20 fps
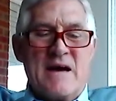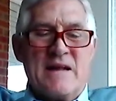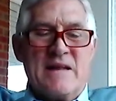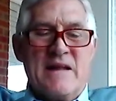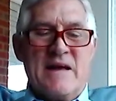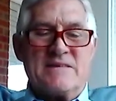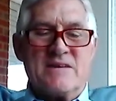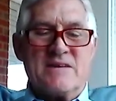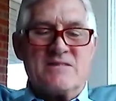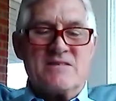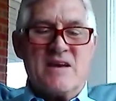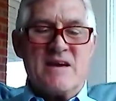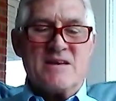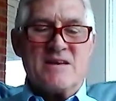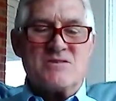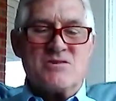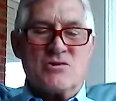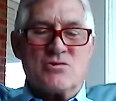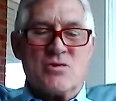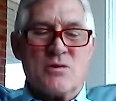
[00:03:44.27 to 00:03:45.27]
I'd like to say
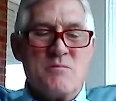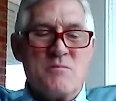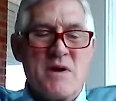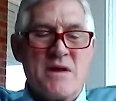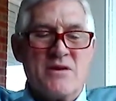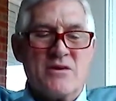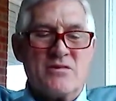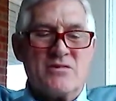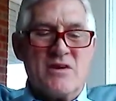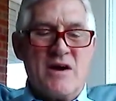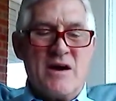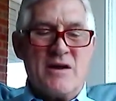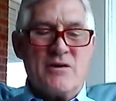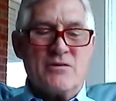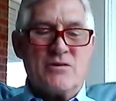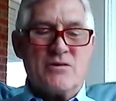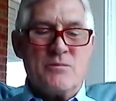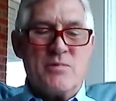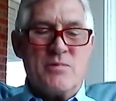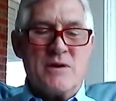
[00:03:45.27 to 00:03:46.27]
it's a tremendous
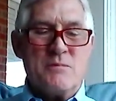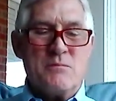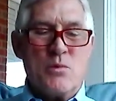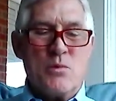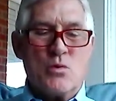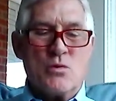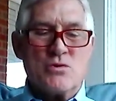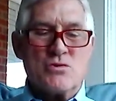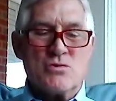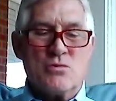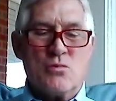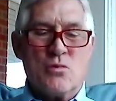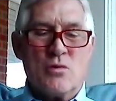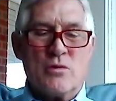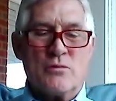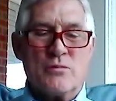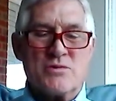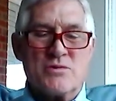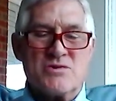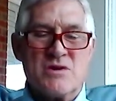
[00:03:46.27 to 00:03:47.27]
honor to be a Mooers
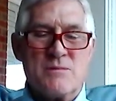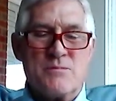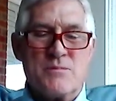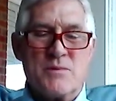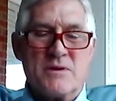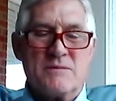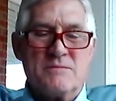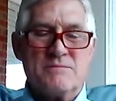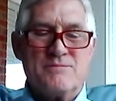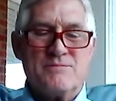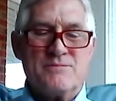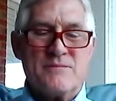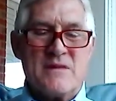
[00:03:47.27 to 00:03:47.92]
Award recipient.